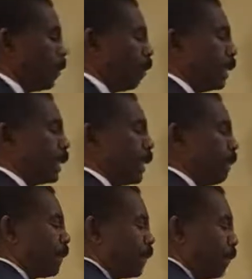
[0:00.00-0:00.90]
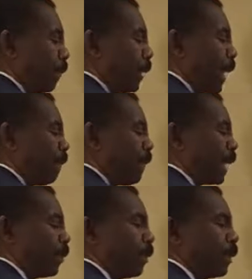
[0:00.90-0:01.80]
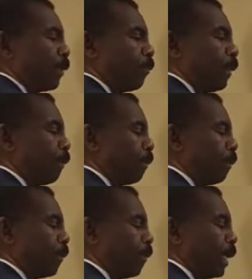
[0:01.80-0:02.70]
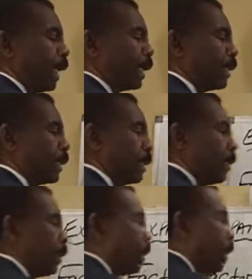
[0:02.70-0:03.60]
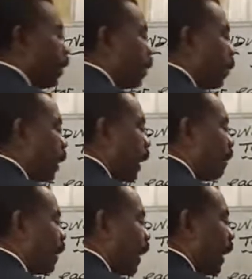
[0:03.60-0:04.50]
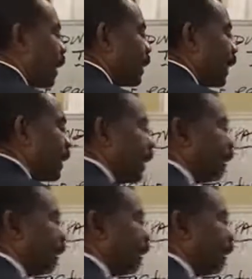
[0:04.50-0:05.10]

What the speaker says: what's left? When I factor out a 3 from 3x, we have an x that's